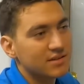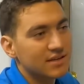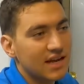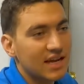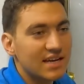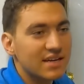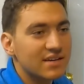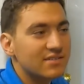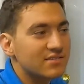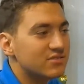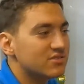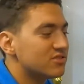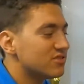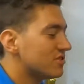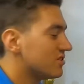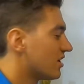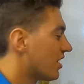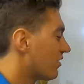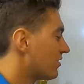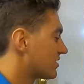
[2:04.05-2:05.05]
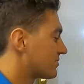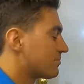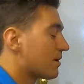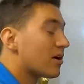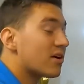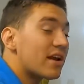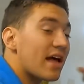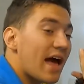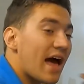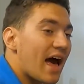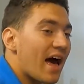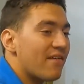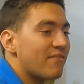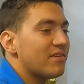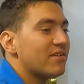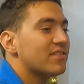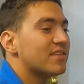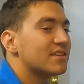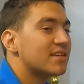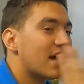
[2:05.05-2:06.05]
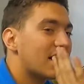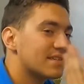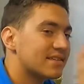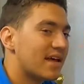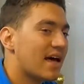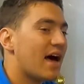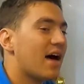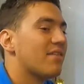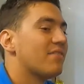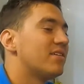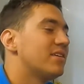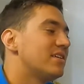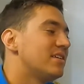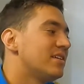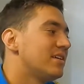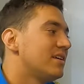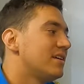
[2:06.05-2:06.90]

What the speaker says: and you know it's better to have it than not to have it,